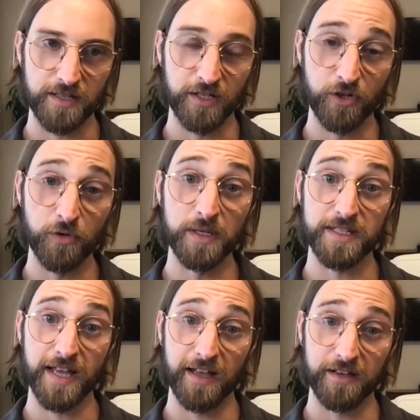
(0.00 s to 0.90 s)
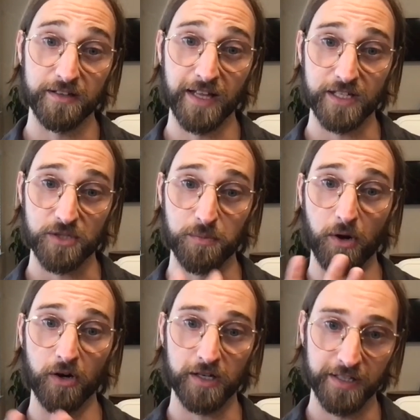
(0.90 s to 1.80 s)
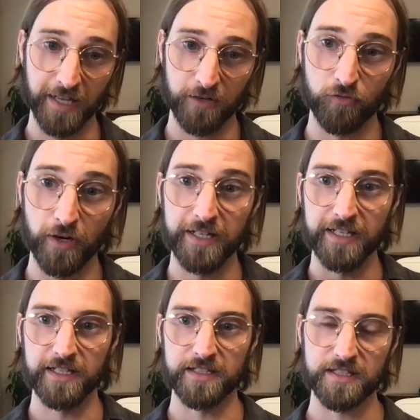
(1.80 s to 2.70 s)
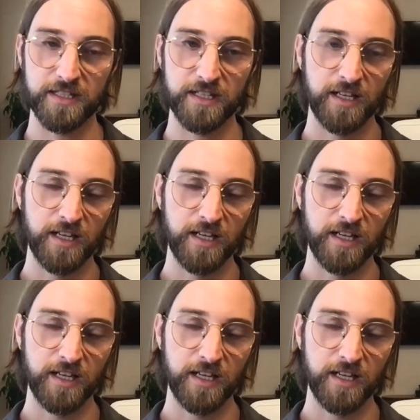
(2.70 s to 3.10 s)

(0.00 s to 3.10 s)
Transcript: and who is that spark and that radiance,